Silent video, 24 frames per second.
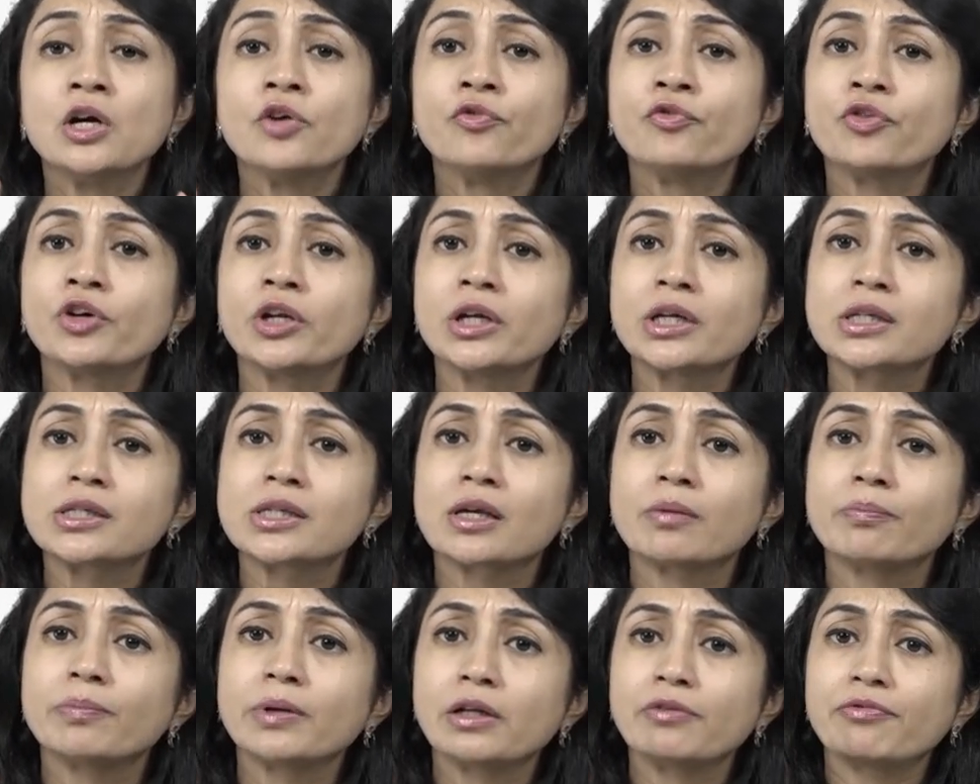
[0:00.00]
For
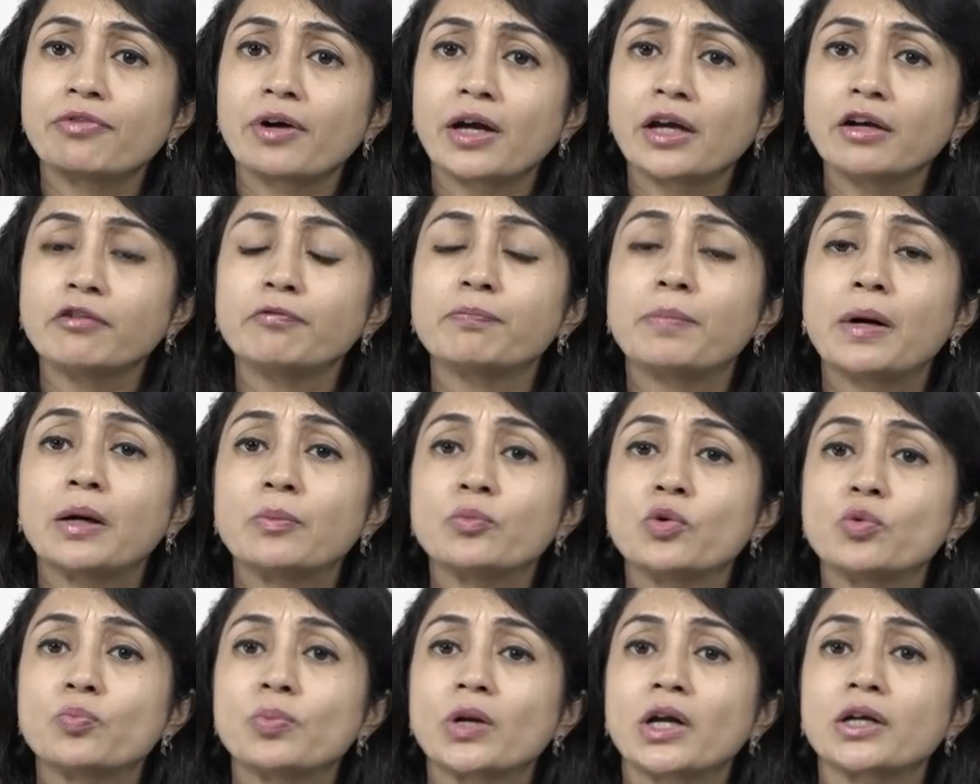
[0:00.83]
example, if I have
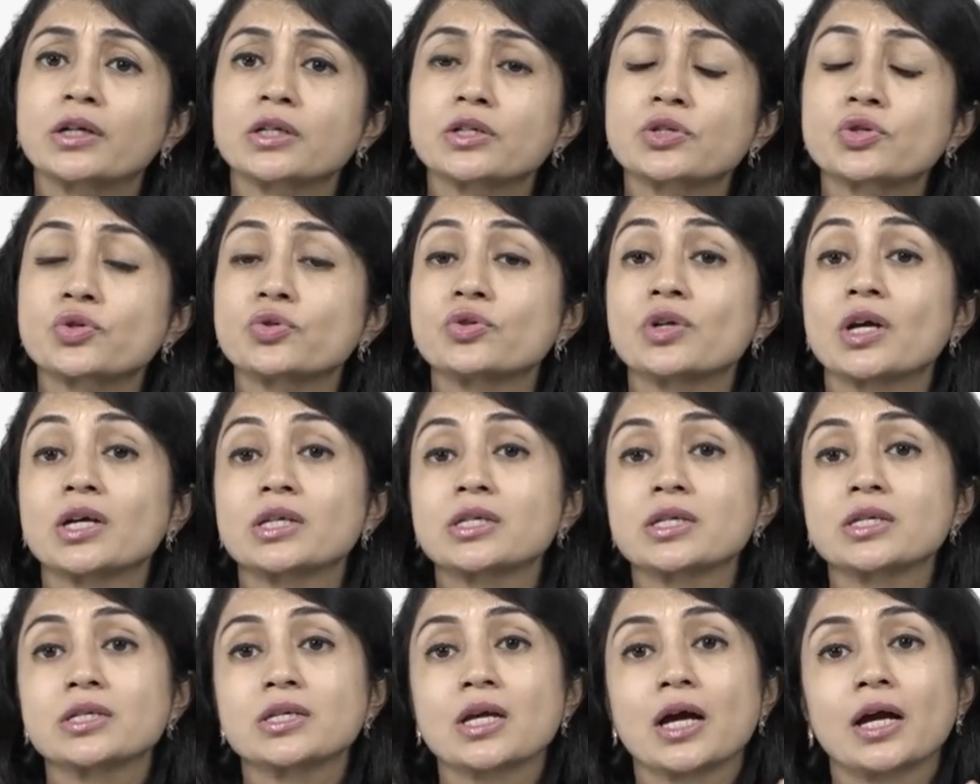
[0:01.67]
palmoplantar
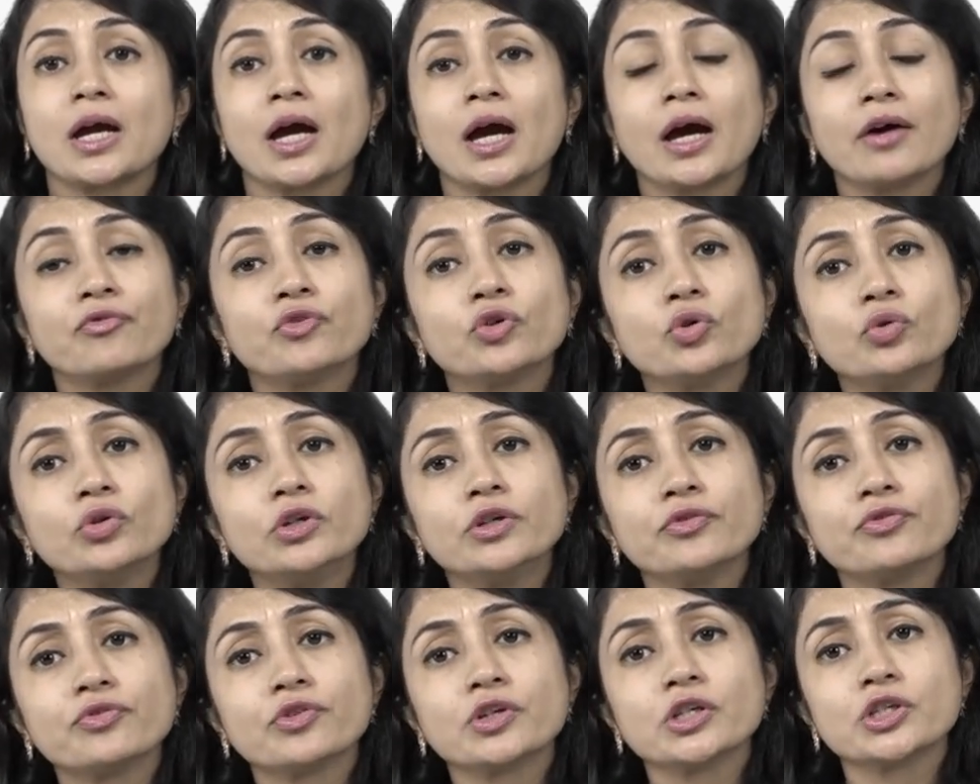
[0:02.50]
psoriasis, I have to
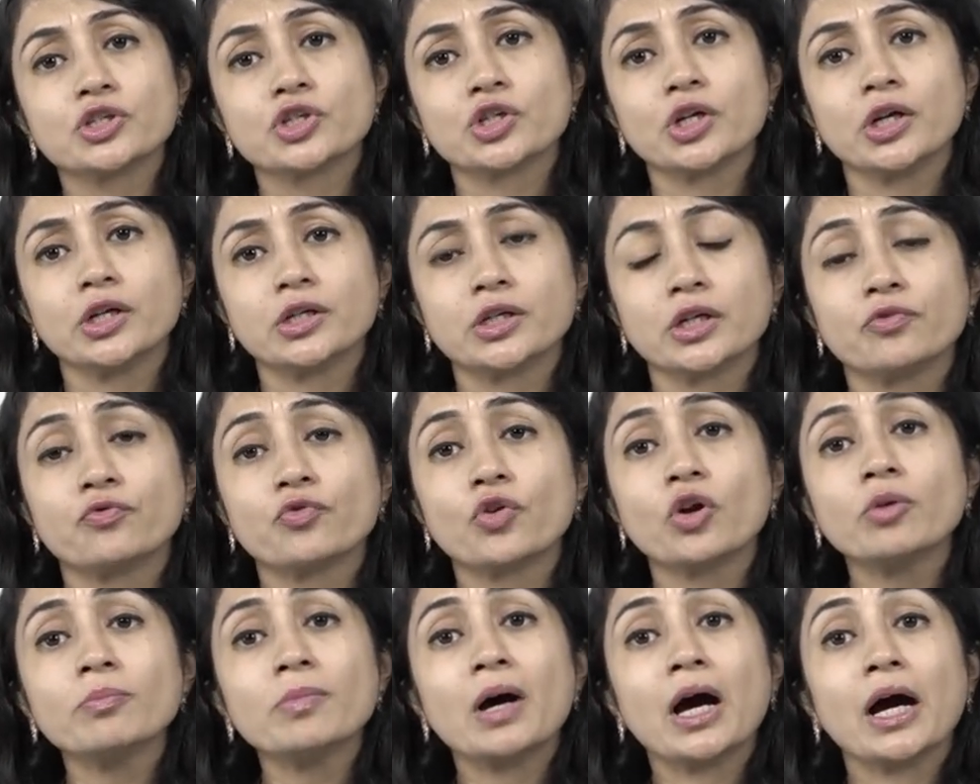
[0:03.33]
differentiate it
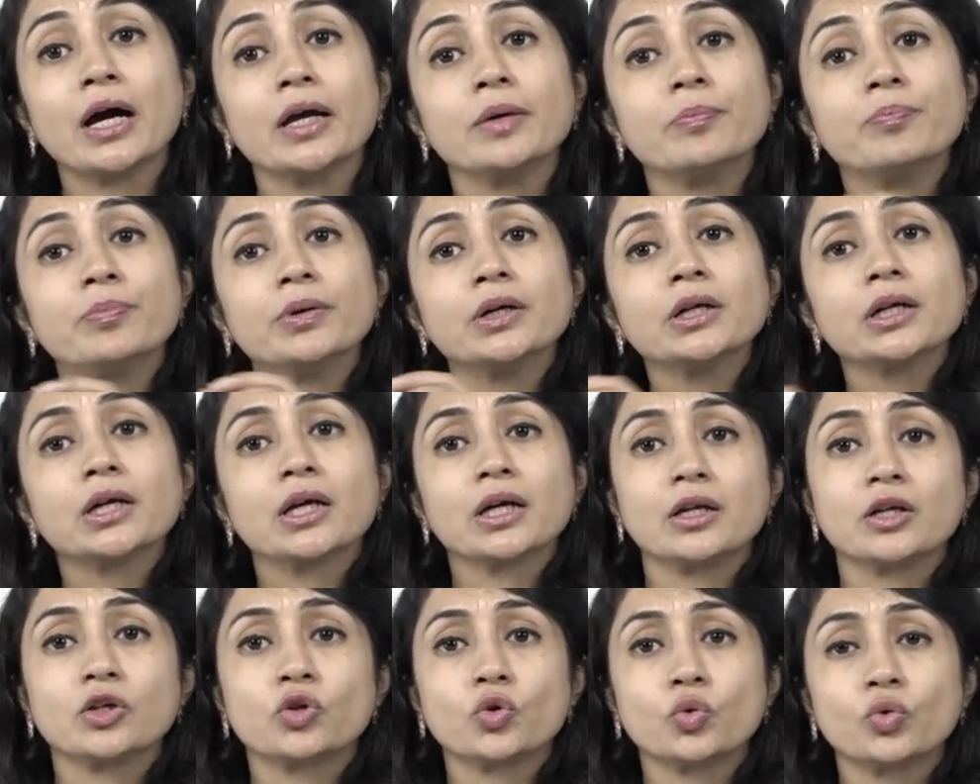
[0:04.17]
from
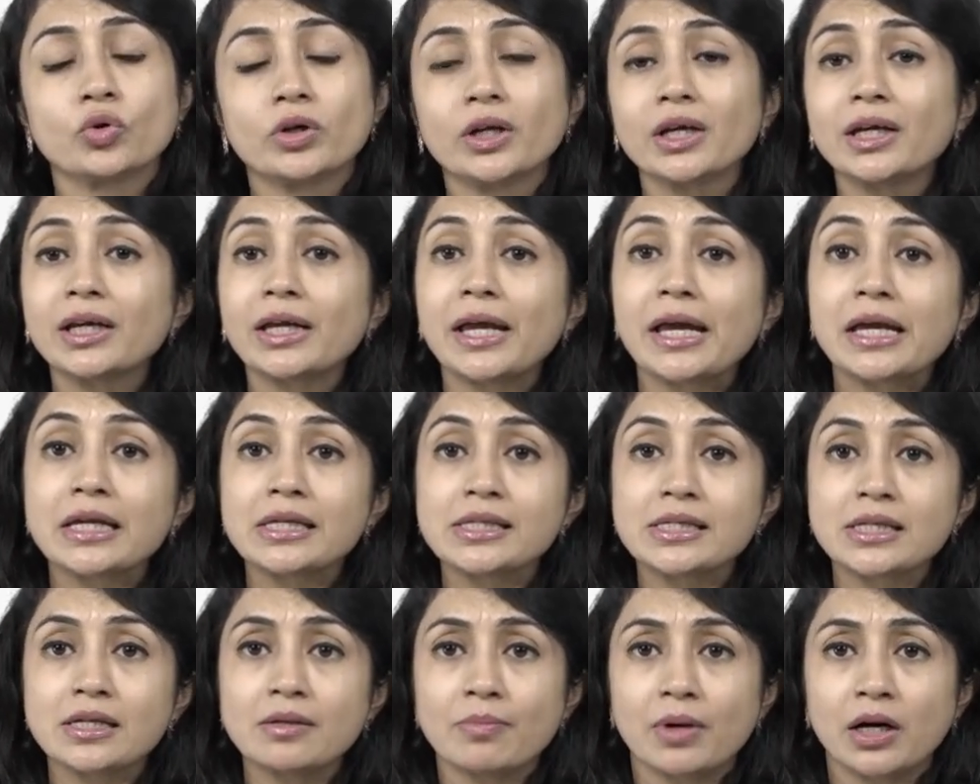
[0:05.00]
hyperkeratotic
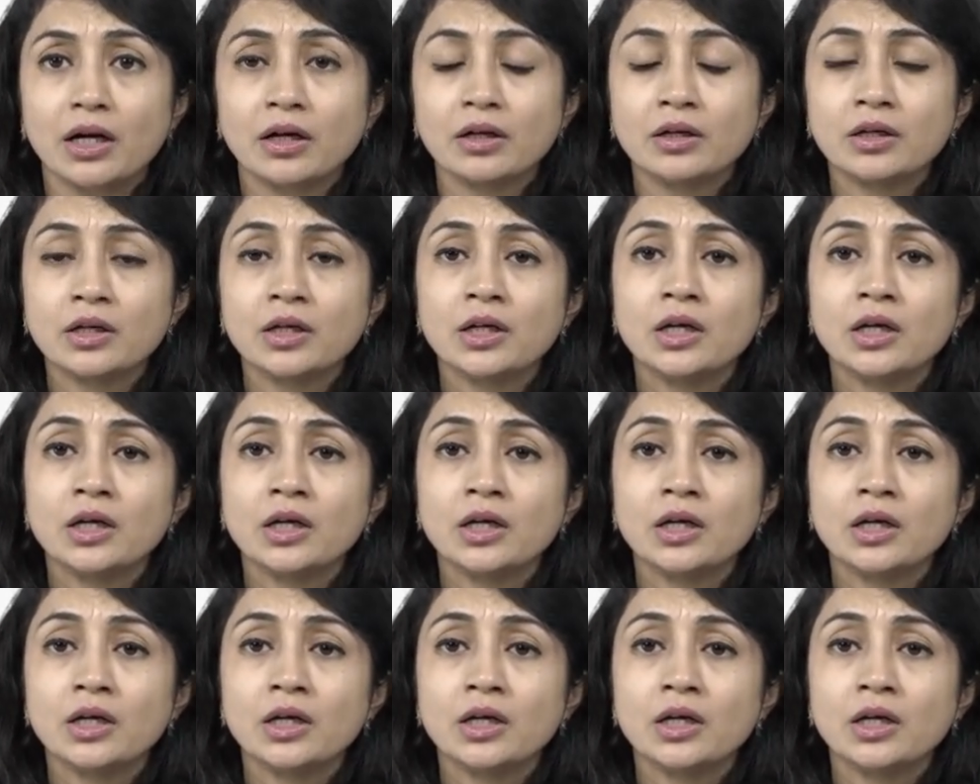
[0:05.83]
eczema.